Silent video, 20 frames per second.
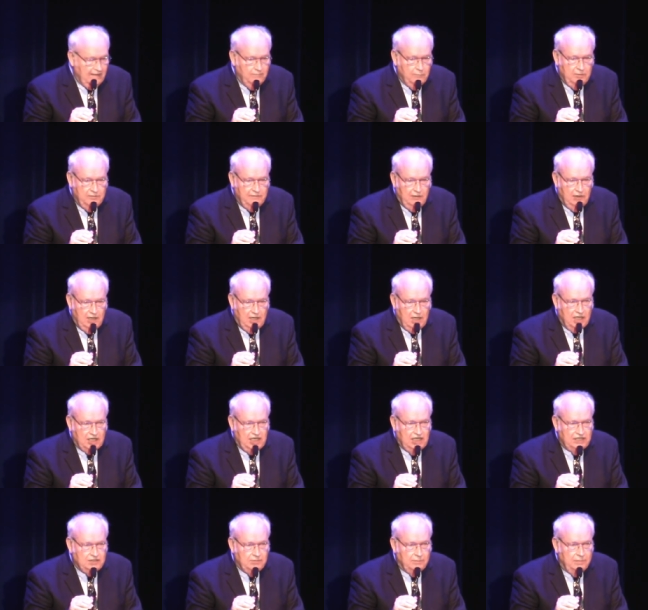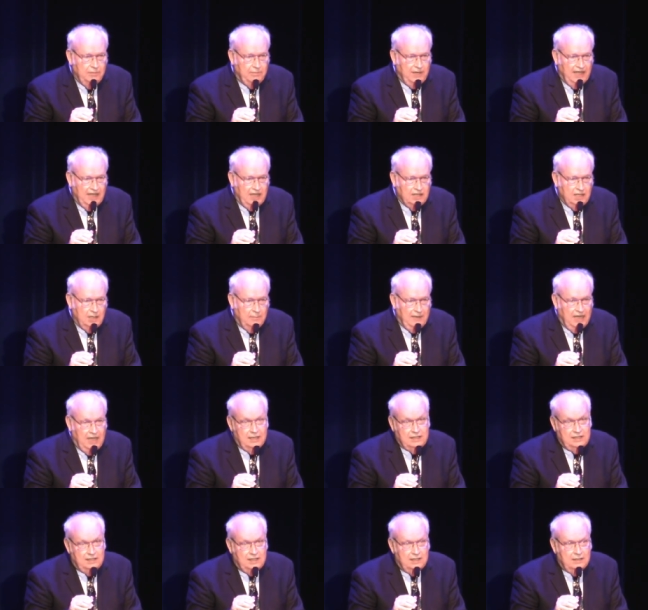And I've been very lucky to play on
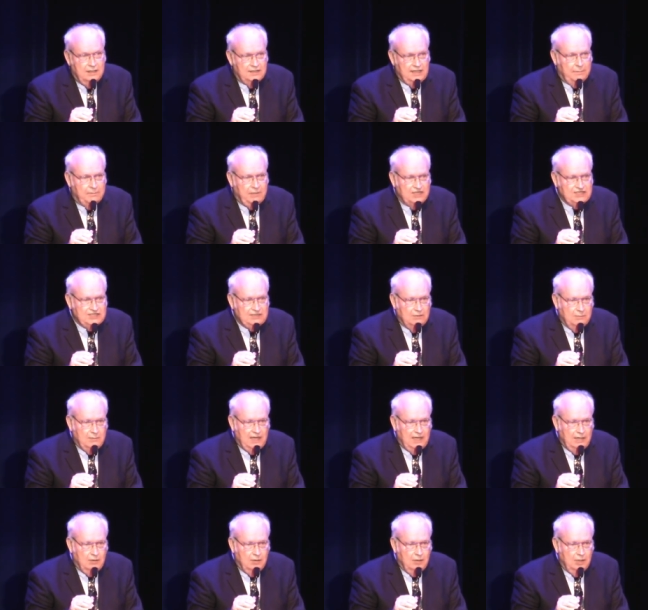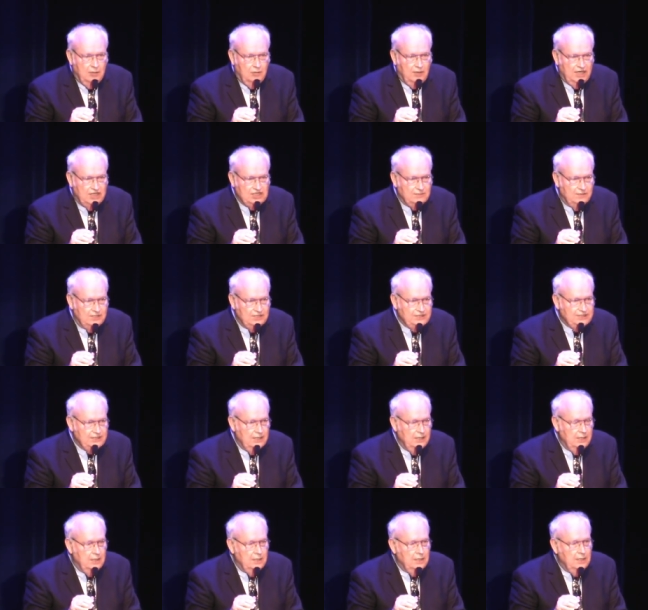that band, and they play some of my
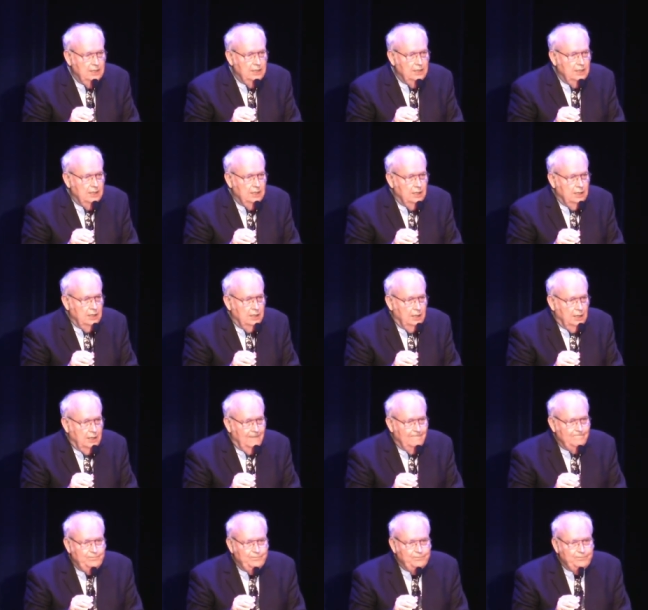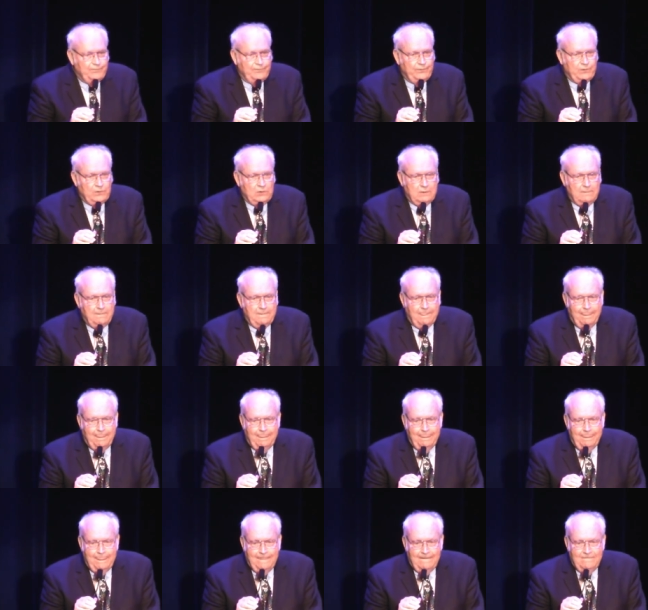arrangements. Um,
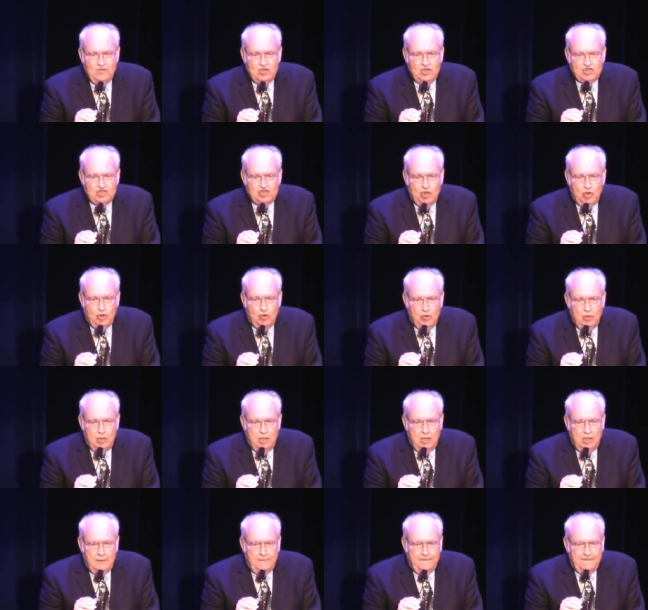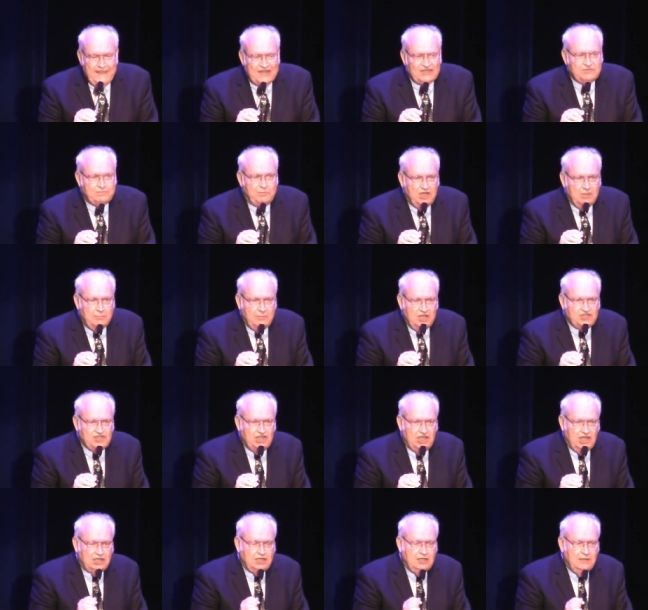so that's
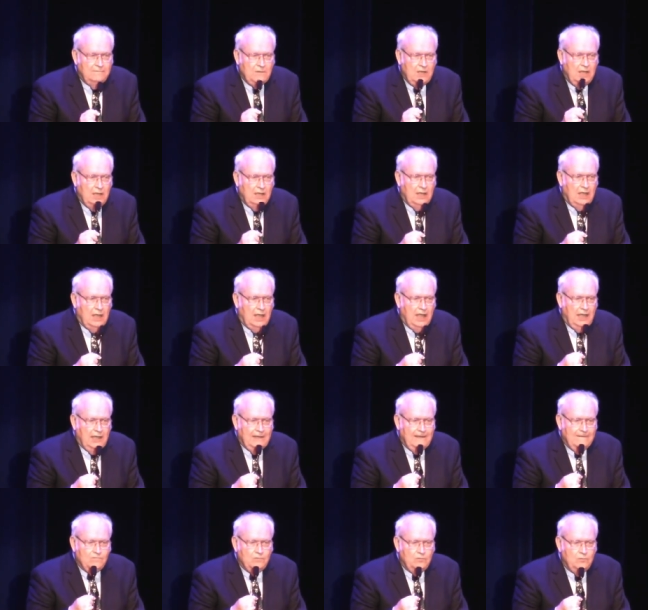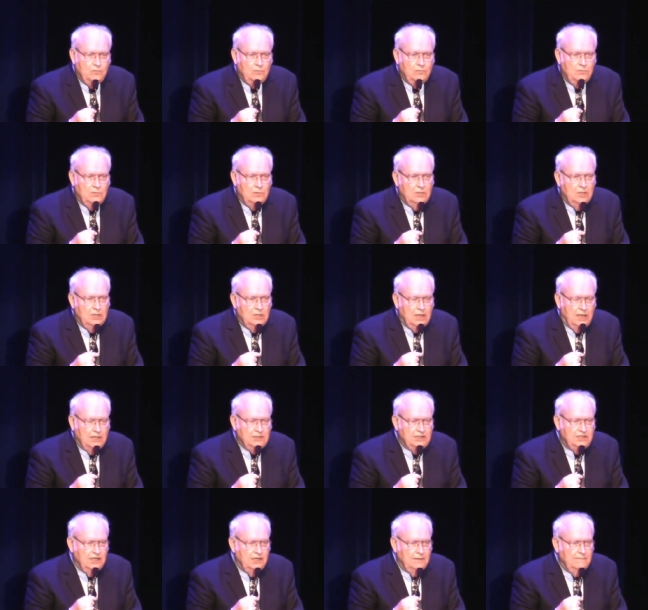pretty much it. I am. Um,
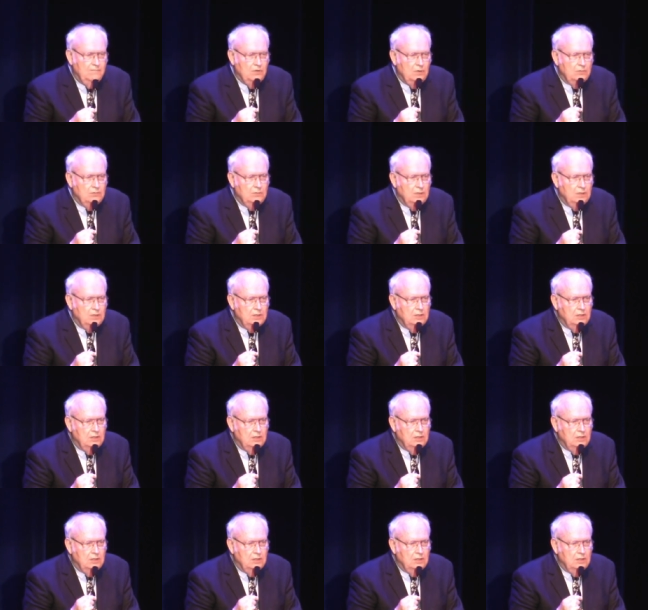I did.